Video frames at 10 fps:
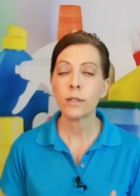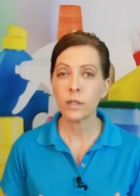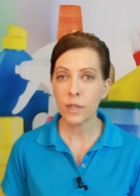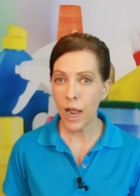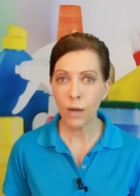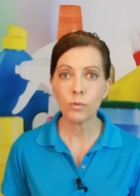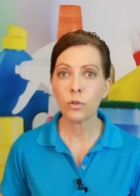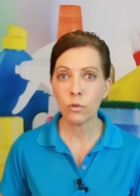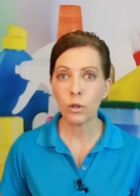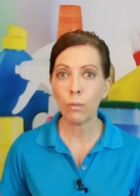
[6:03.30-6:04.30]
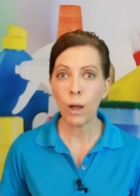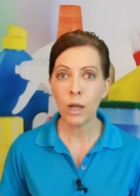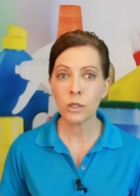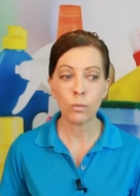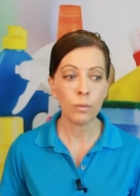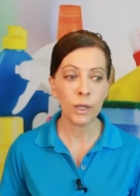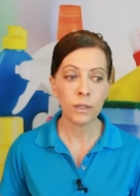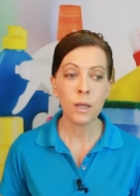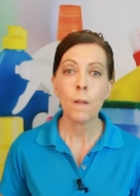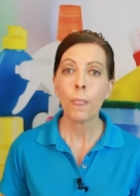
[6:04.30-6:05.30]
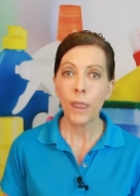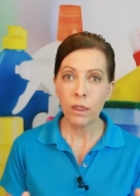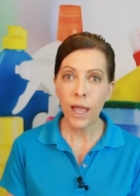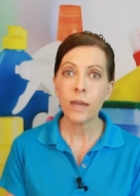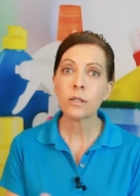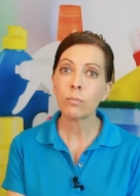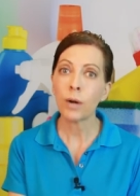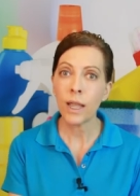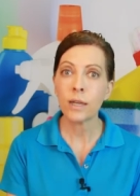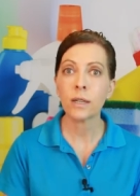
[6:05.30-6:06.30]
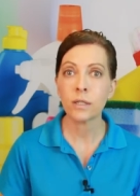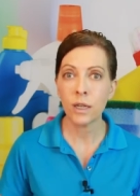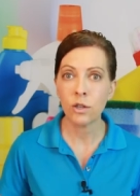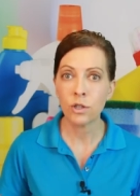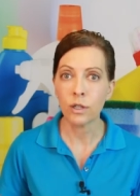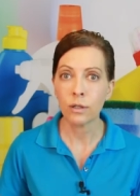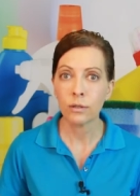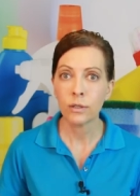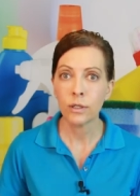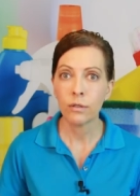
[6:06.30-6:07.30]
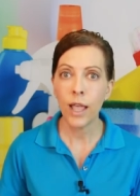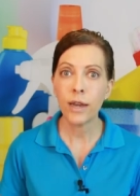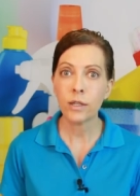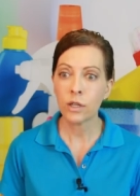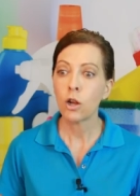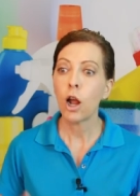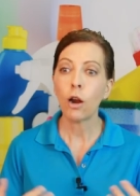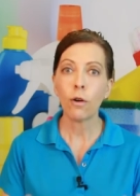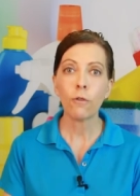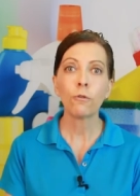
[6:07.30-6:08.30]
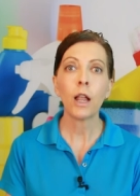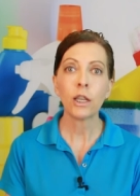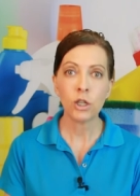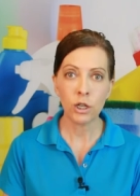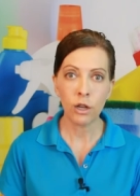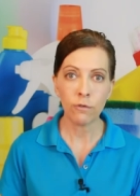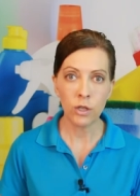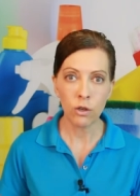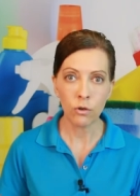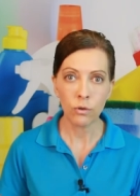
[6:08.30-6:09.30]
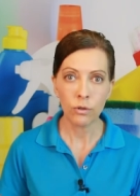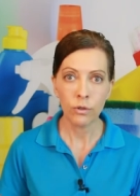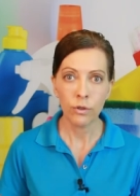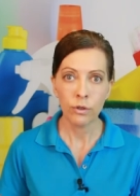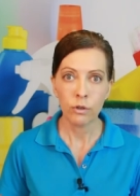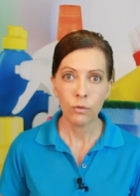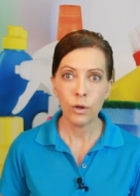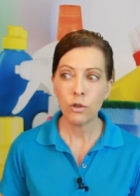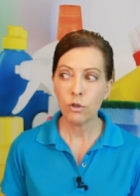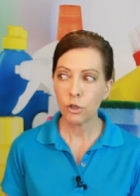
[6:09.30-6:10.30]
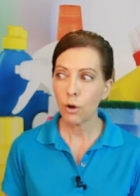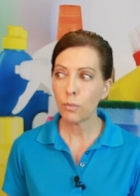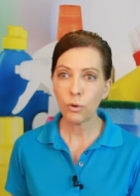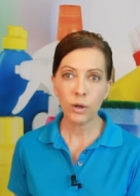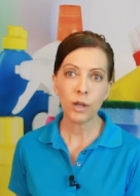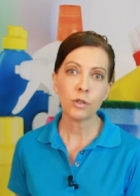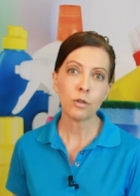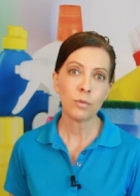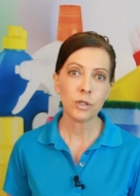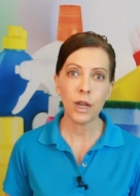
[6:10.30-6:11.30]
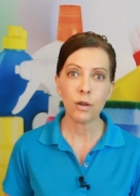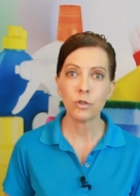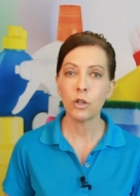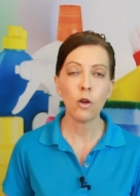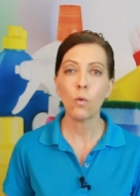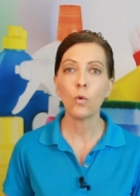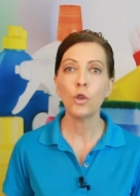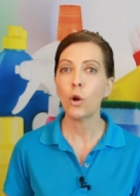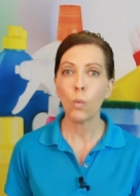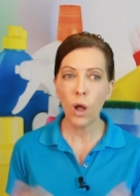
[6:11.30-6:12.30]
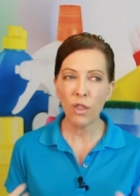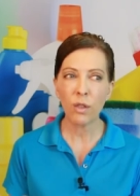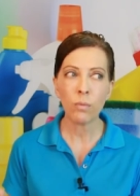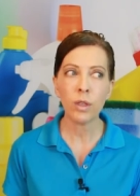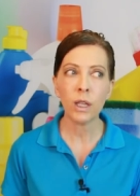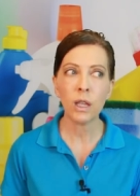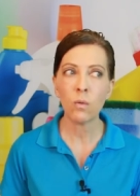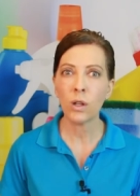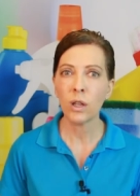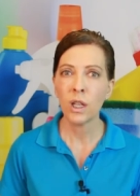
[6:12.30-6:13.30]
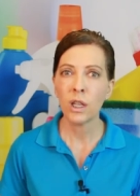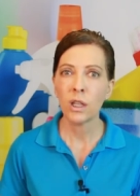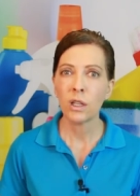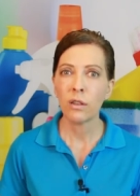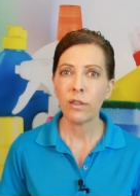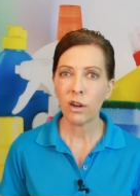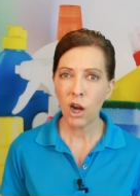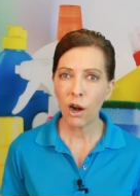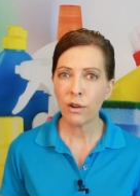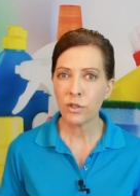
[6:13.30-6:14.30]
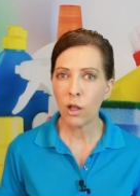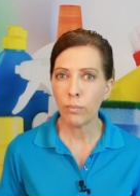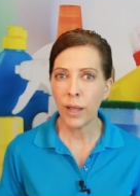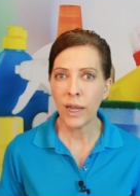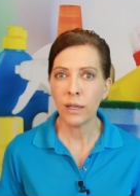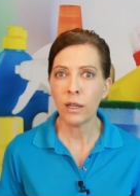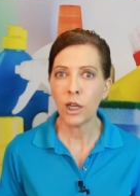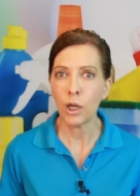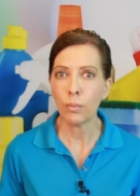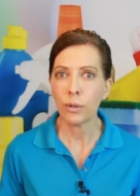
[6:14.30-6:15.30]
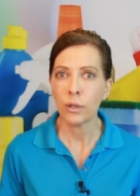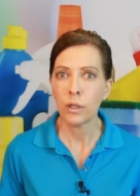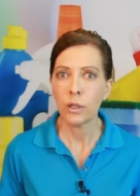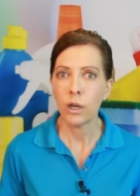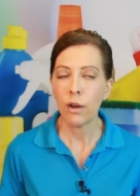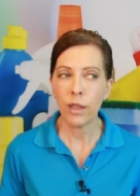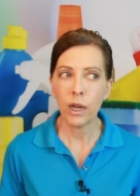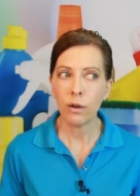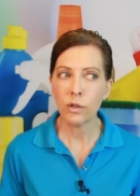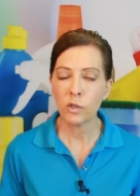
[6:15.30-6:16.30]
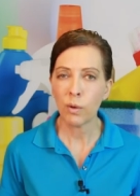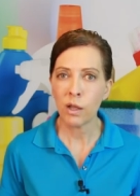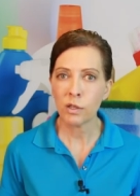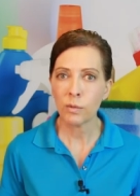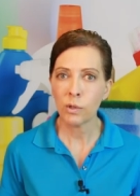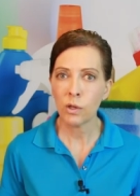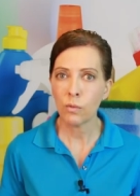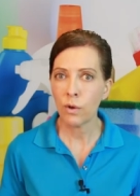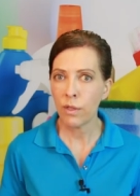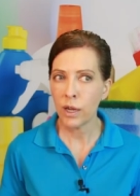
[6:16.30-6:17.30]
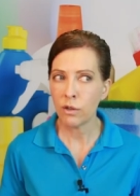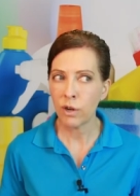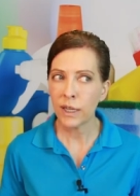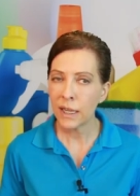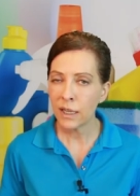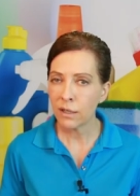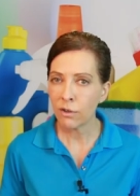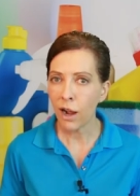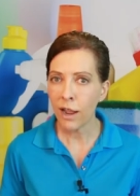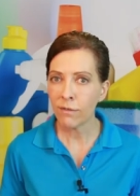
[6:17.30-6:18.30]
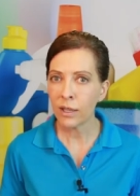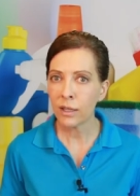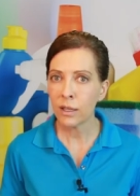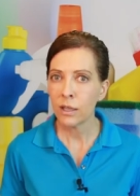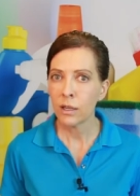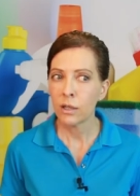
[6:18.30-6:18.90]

as is absolutely possible because that is a brand extension. That is a reflection of you. When you show up to a customer's house, you don't you don't want them thinking, well, their car is all banged up. Are they irresponsible? Were they drinking and driving?